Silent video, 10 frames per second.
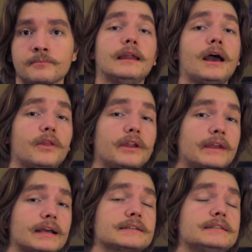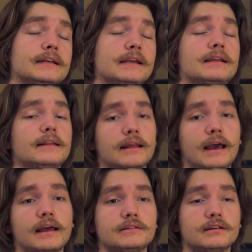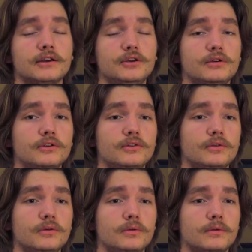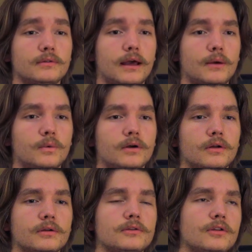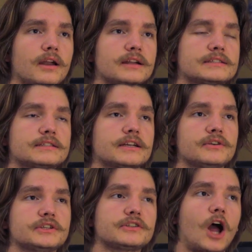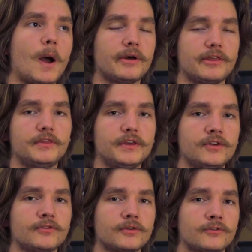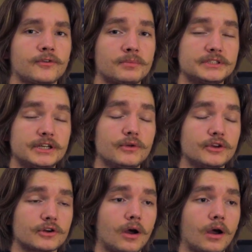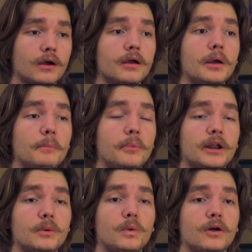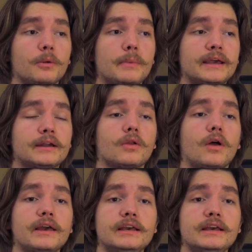Now, the next thing that you can do that will not necessarily stop a thief from stealing your car, but it will make it a lot